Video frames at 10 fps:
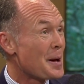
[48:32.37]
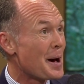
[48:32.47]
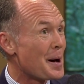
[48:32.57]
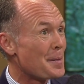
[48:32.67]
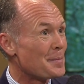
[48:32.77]

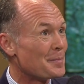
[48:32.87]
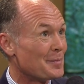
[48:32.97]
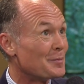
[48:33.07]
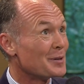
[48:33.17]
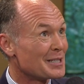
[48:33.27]

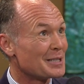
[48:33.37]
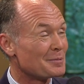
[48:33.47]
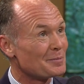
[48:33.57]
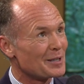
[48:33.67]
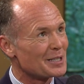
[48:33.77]
um, which is
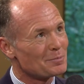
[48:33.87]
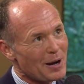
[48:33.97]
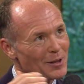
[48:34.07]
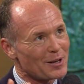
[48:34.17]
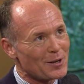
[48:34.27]
which is
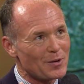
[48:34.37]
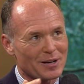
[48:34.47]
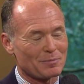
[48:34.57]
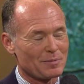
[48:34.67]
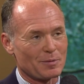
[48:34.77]
better than new,
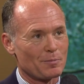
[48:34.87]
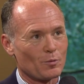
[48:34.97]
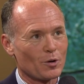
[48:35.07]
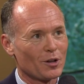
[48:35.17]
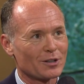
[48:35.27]
and the
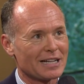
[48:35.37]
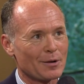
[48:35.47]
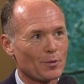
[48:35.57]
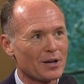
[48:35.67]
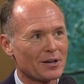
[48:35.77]
world looks at
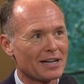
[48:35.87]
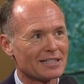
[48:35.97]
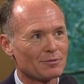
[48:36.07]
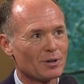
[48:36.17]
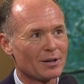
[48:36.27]
it weird as right.